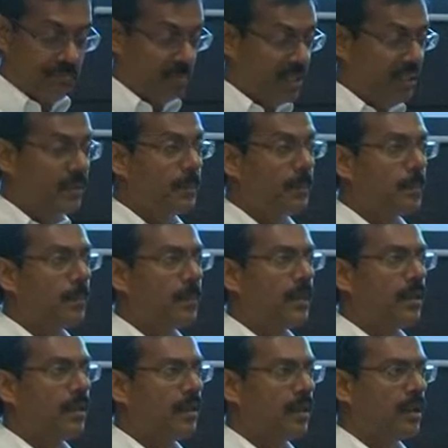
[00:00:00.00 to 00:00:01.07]
big
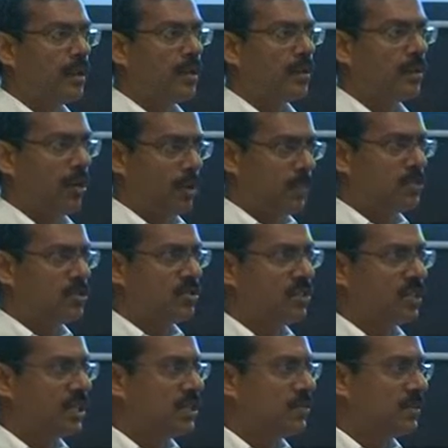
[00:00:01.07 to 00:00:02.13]
in
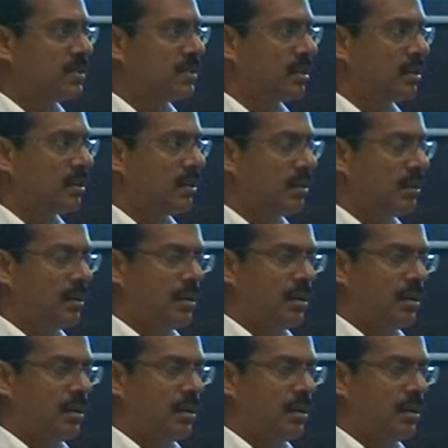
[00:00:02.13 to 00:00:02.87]
opportunities which are